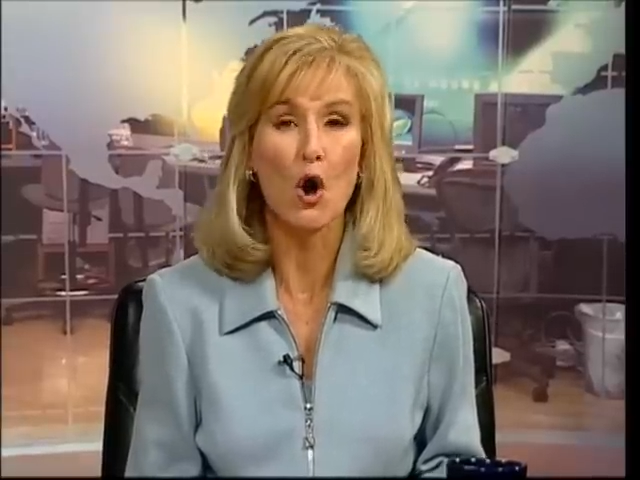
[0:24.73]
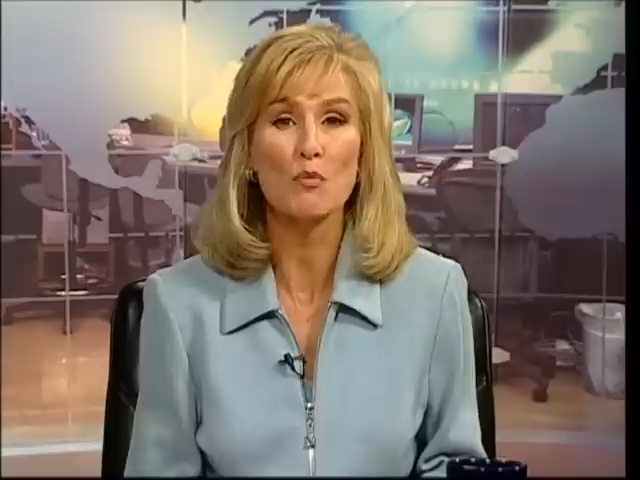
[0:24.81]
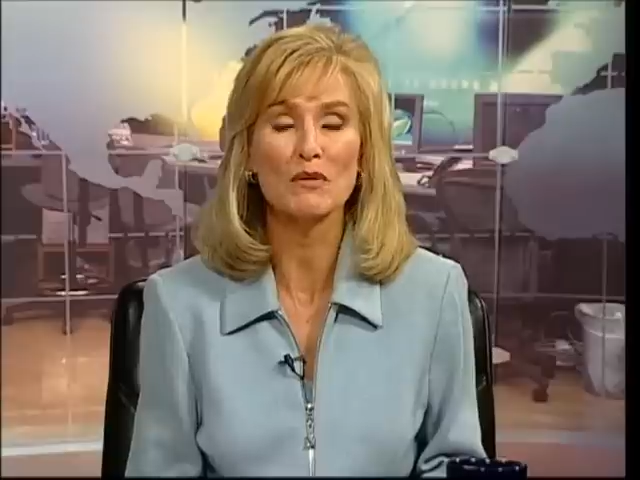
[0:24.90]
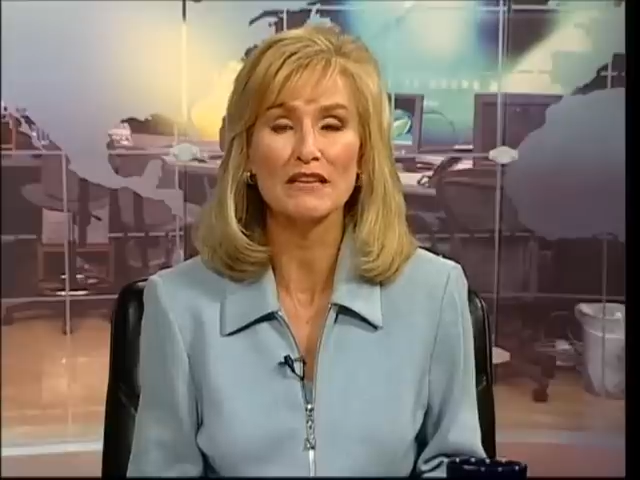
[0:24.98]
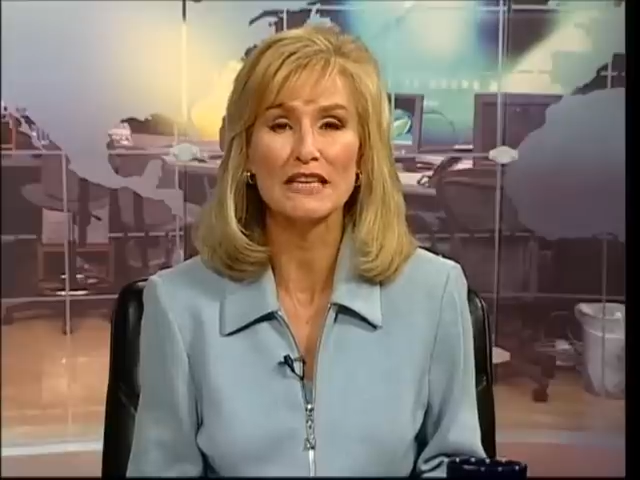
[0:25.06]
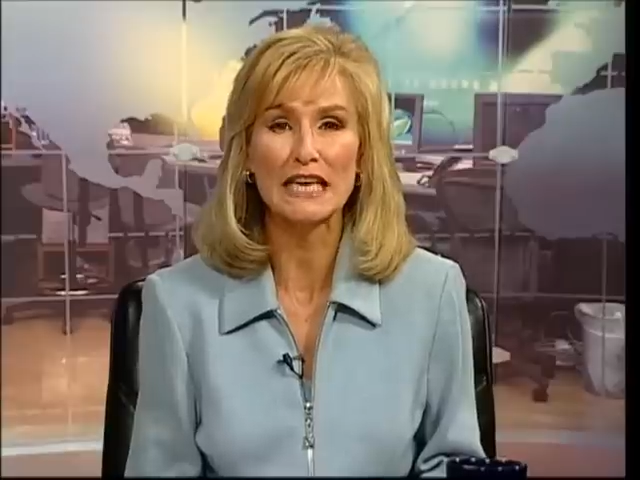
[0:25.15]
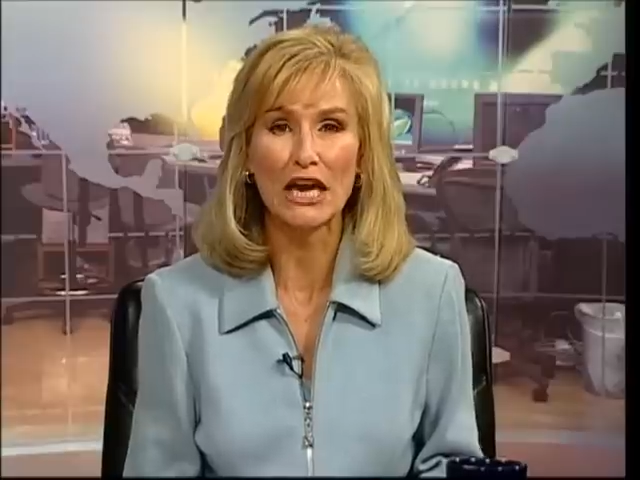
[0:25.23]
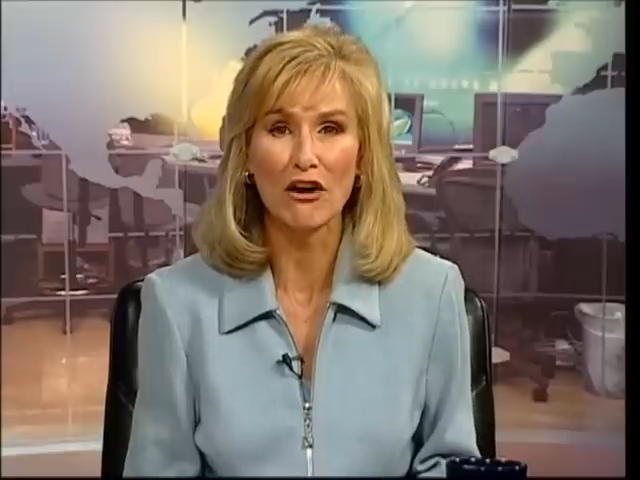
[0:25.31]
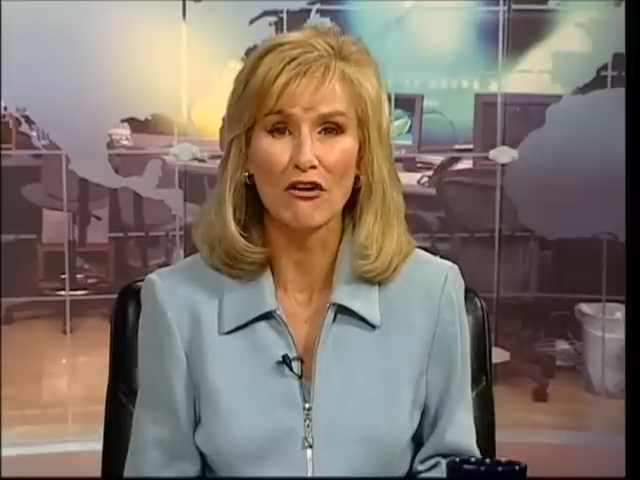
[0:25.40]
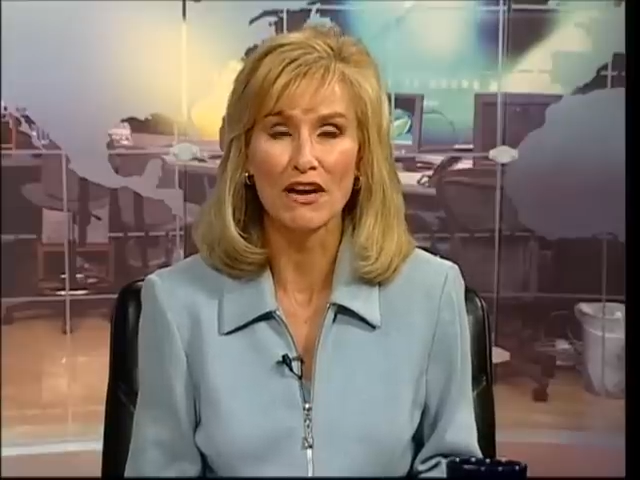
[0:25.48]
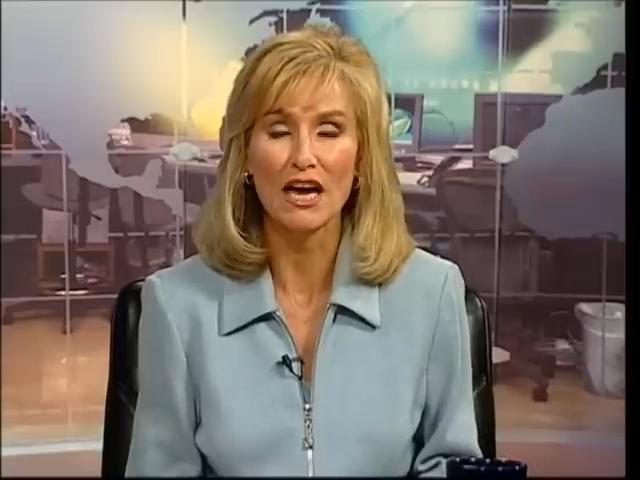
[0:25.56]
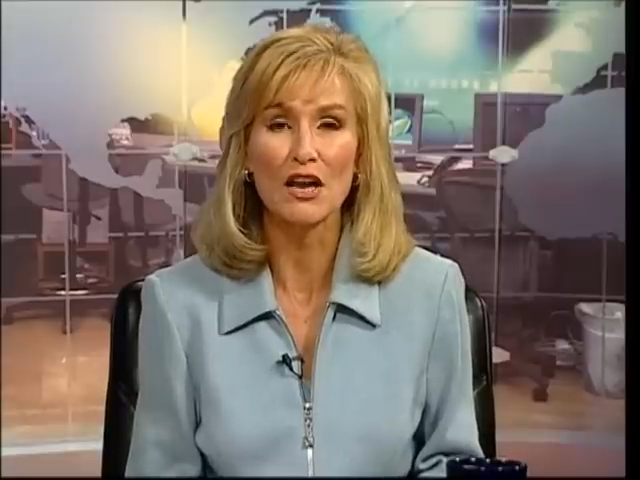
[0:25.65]
openly
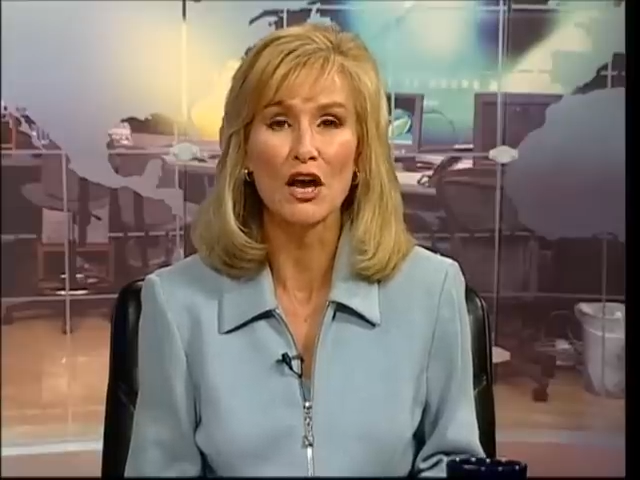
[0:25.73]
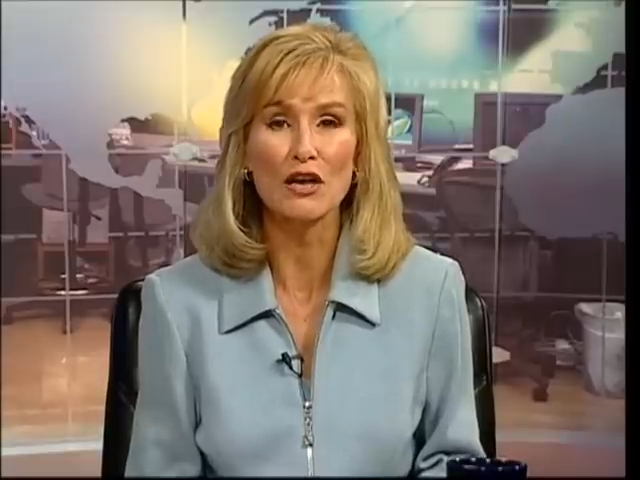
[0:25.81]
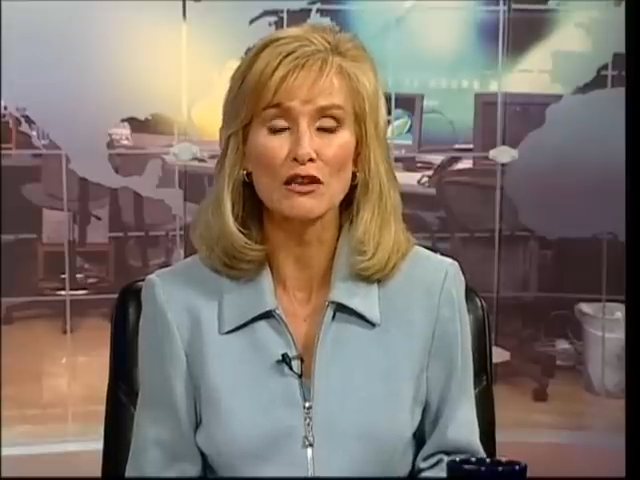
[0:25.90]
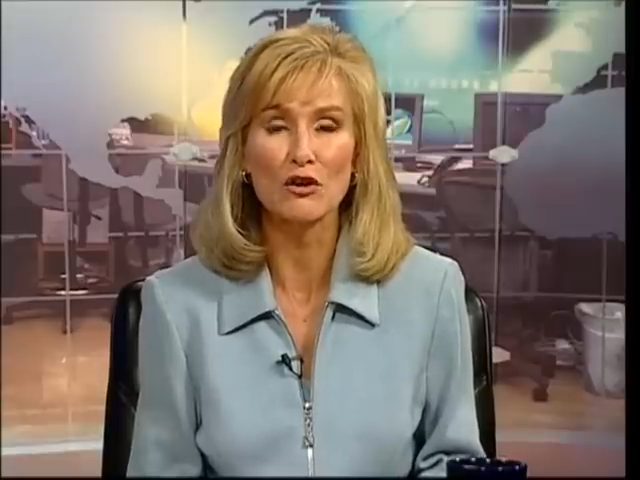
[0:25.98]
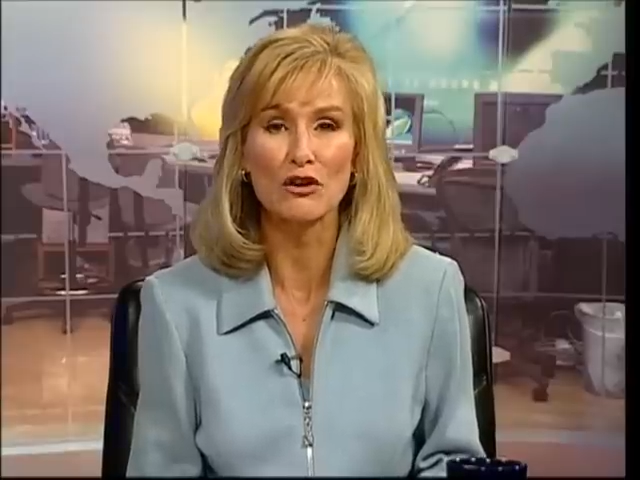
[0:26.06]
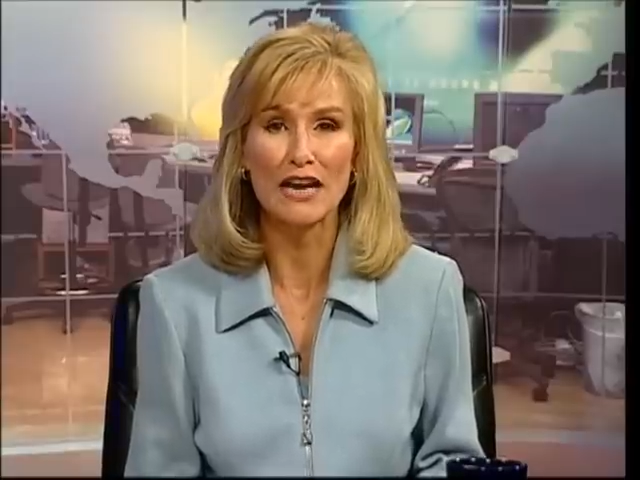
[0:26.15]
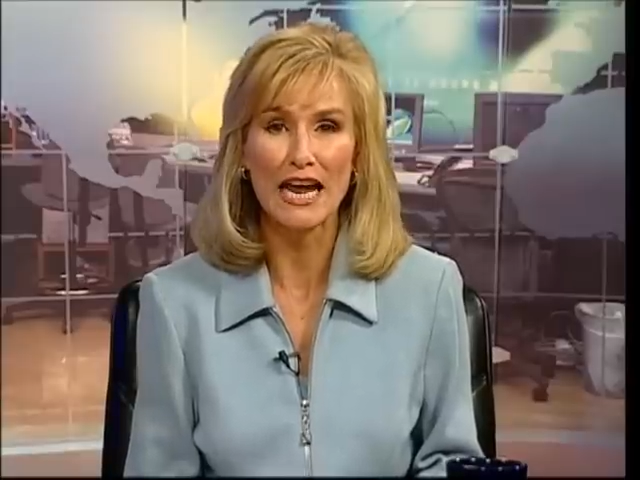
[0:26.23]
carry an unloaded